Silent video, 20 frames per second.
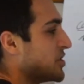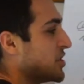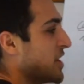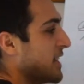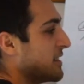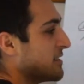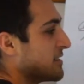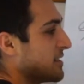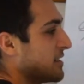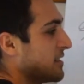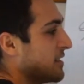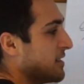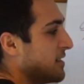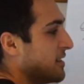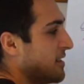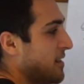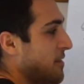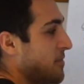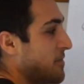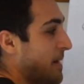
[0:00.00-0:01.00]
chance
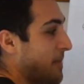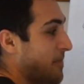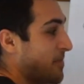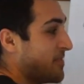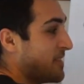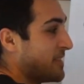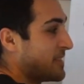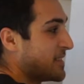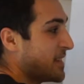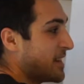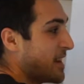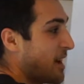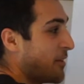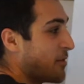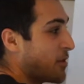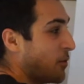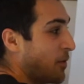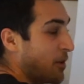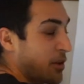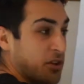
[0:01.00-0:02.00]
that this
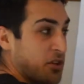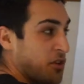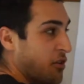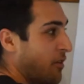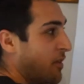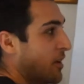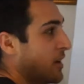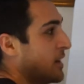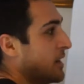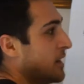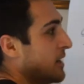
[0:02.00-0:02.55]
scenario will occur.